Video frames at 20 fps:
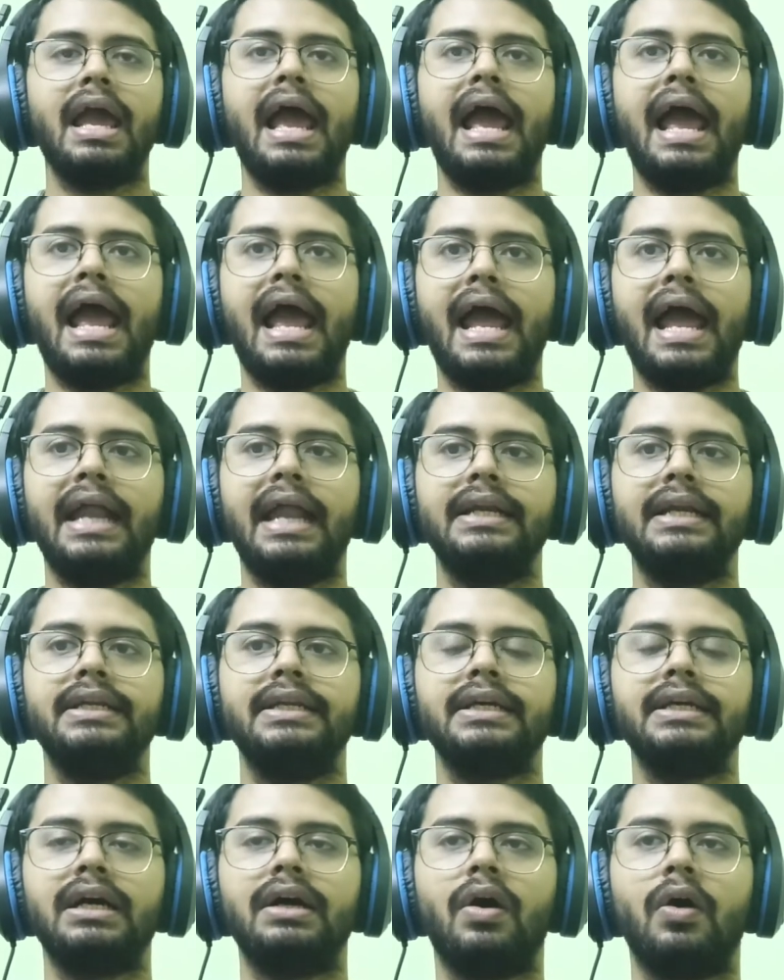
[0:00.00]

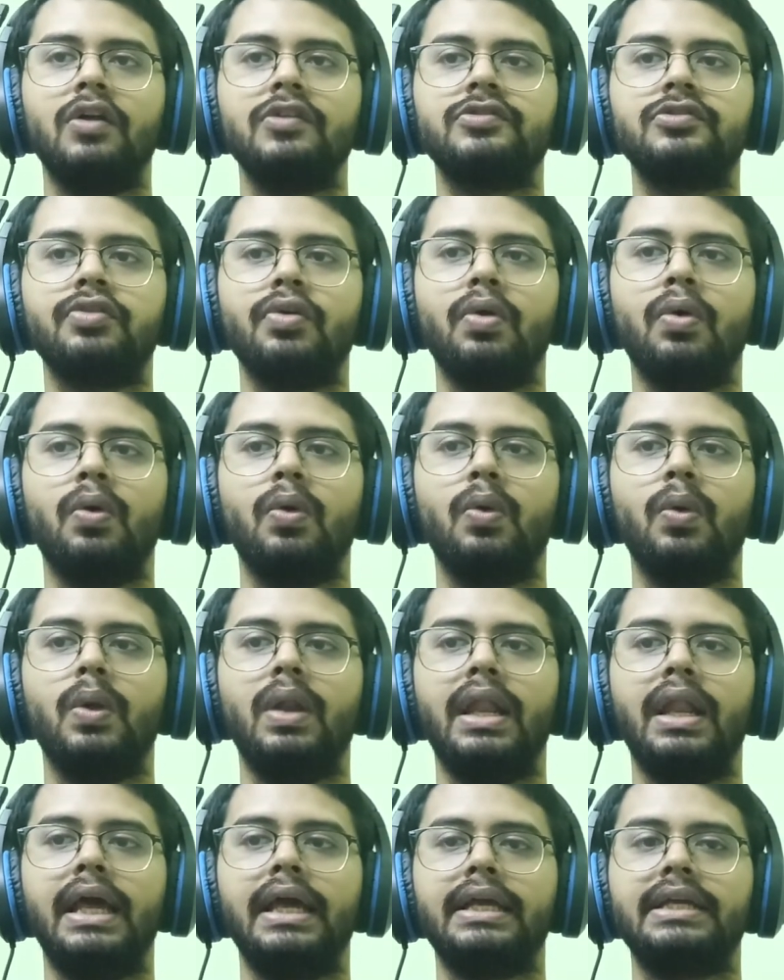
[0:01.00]
And also
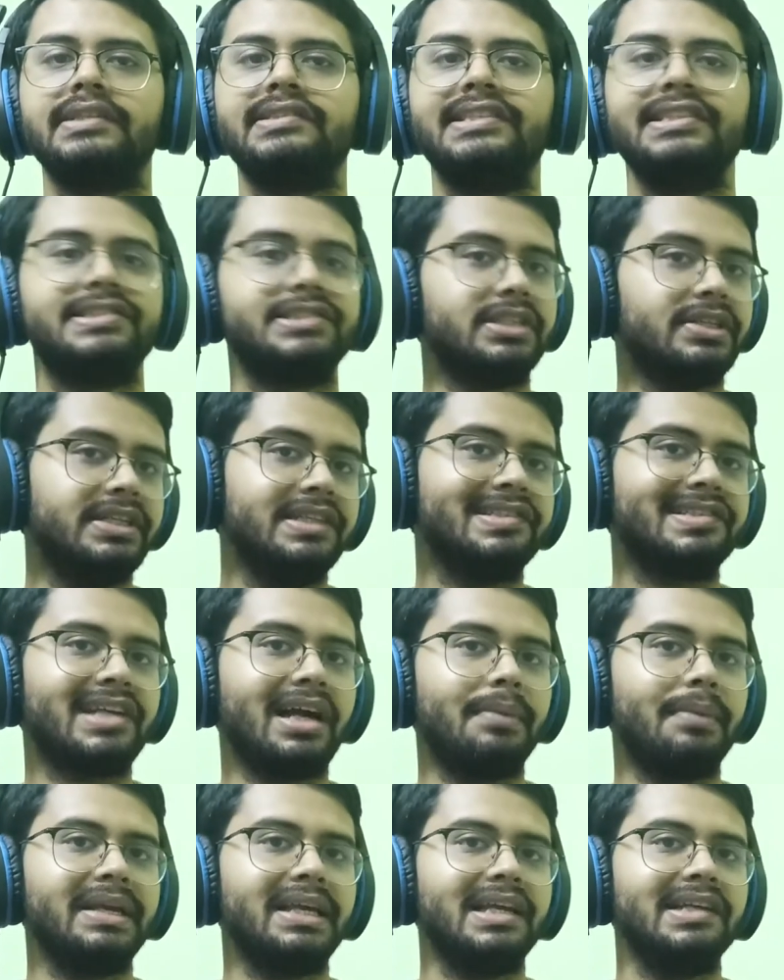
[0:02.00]
Sister is
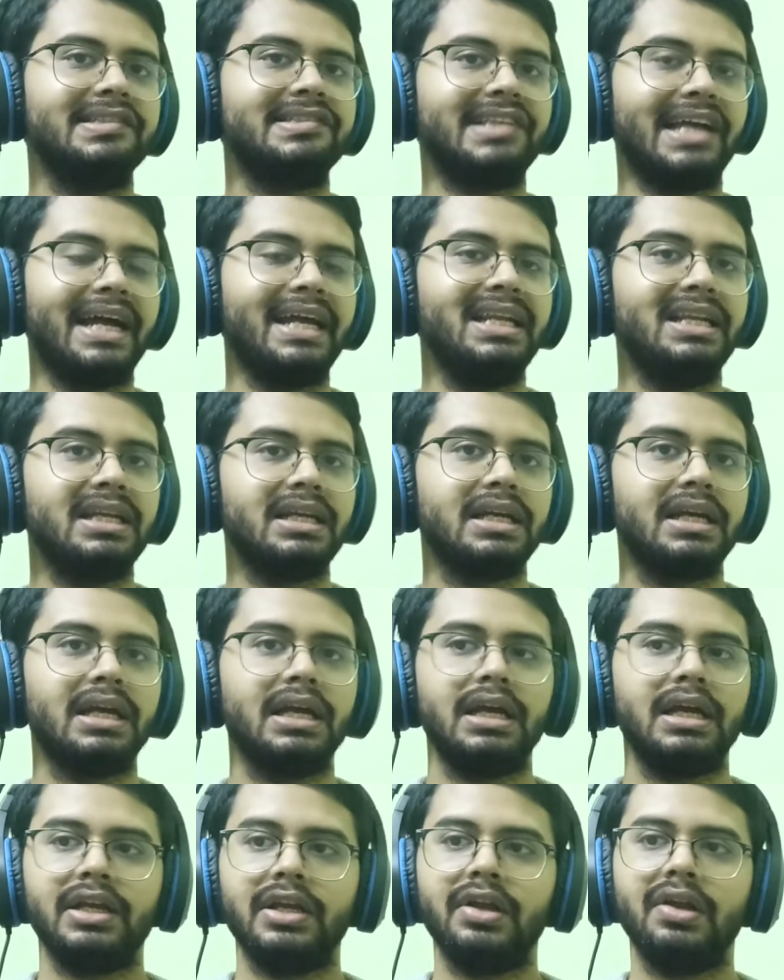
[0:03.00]
coming inside,
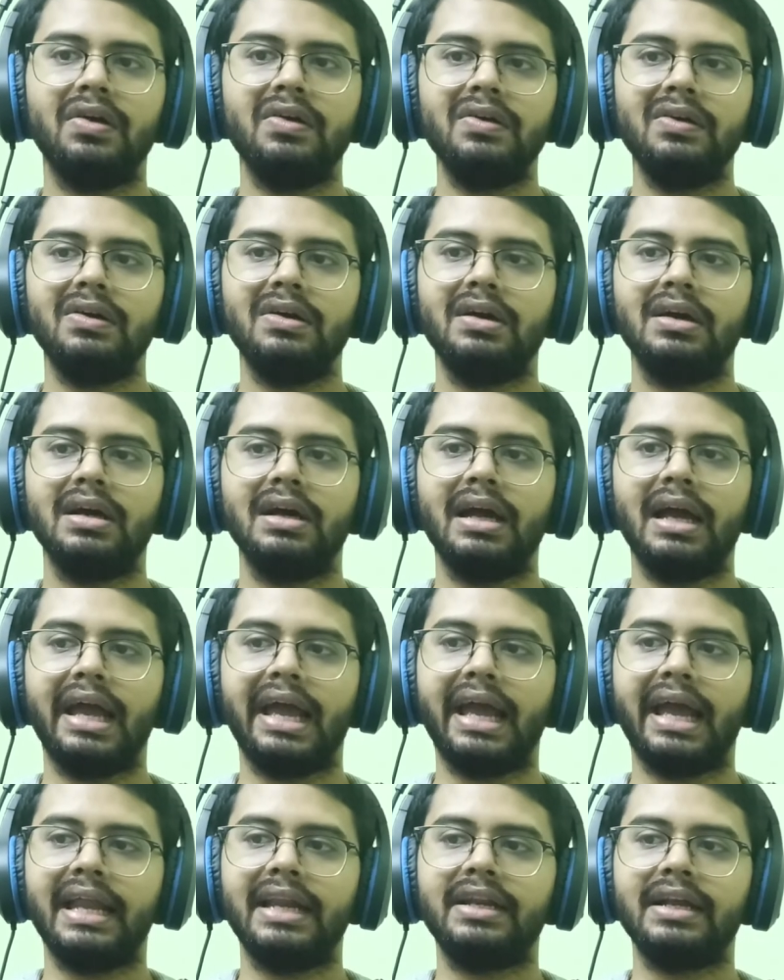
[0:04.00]

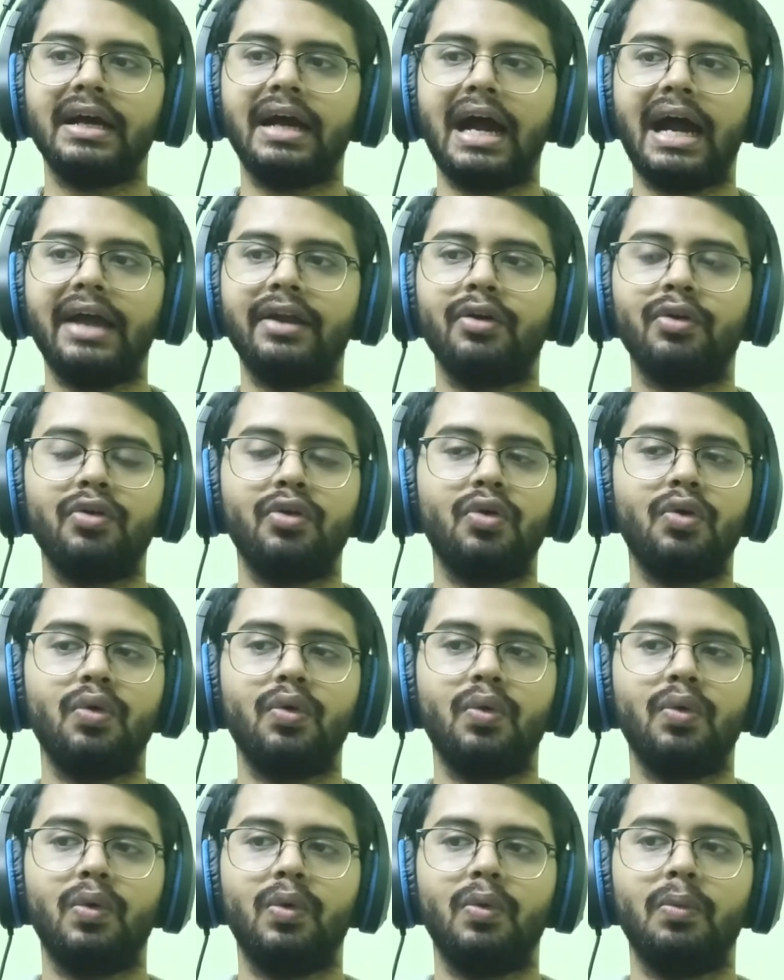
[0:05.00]
and I don't
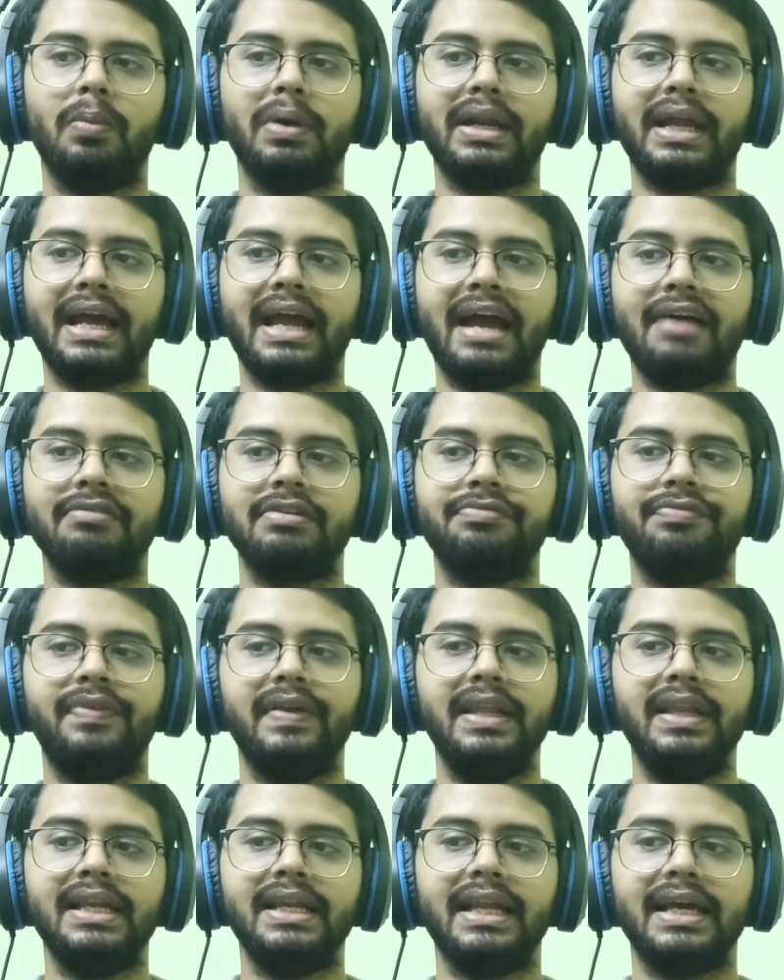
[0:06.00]
know, but I have a
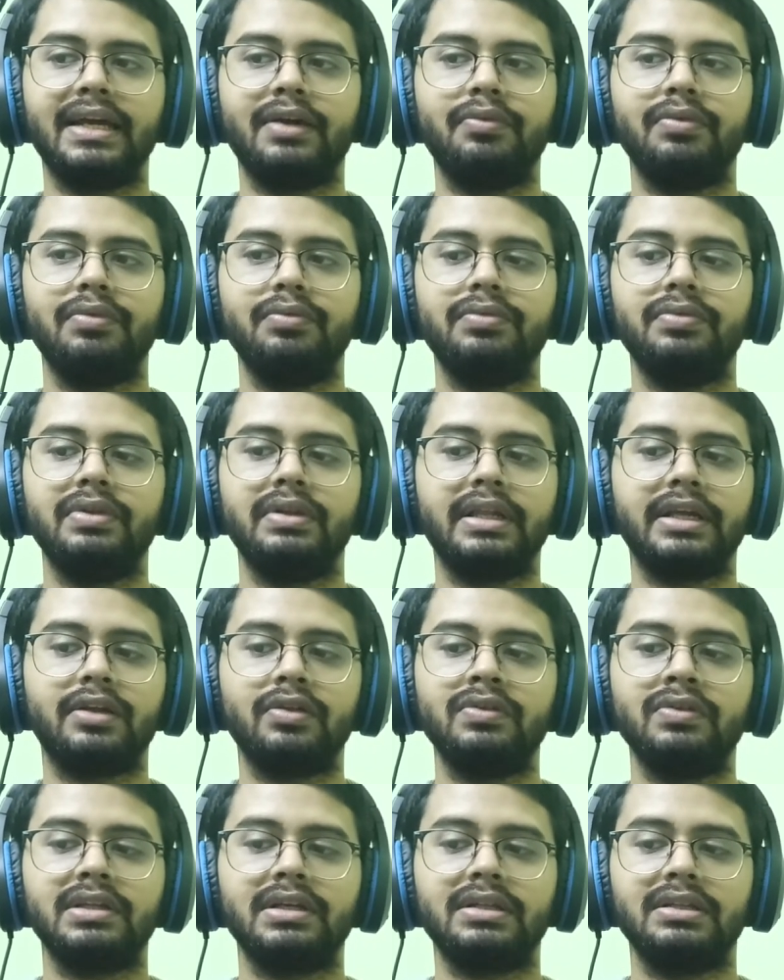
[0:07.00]
feeling
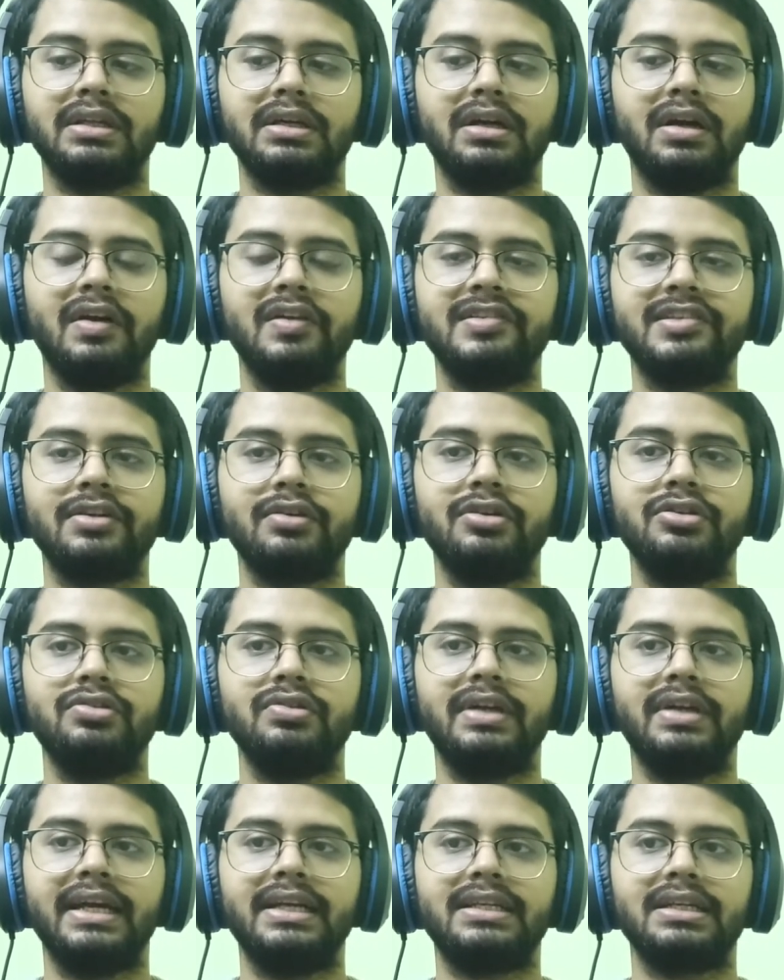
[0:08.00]
the girls are going
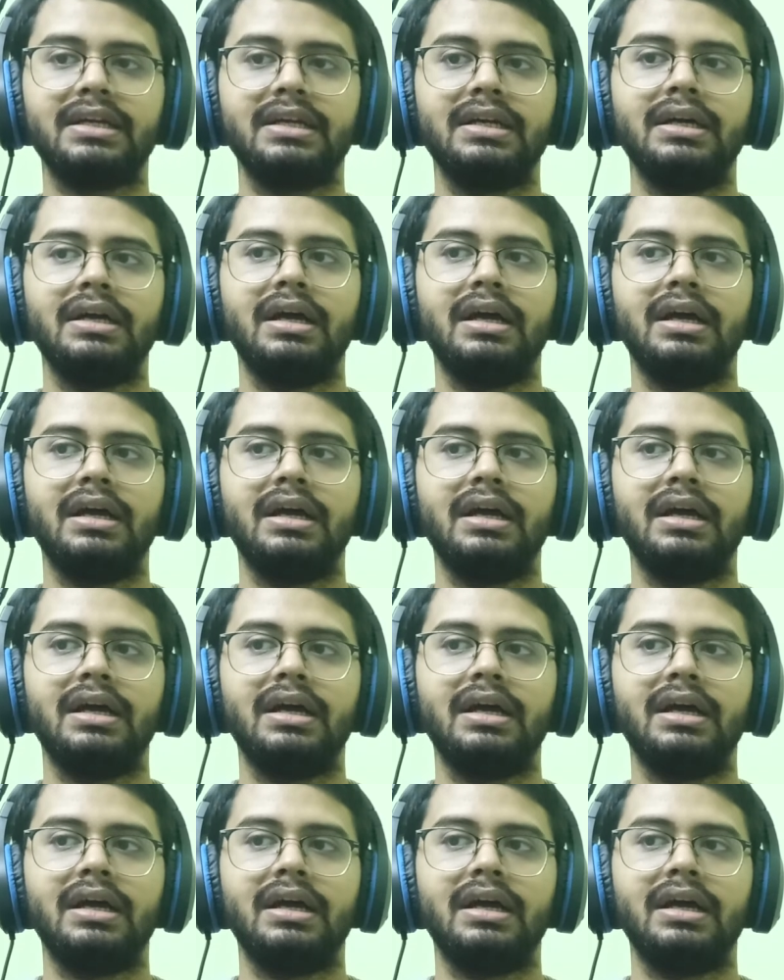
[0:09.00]
to get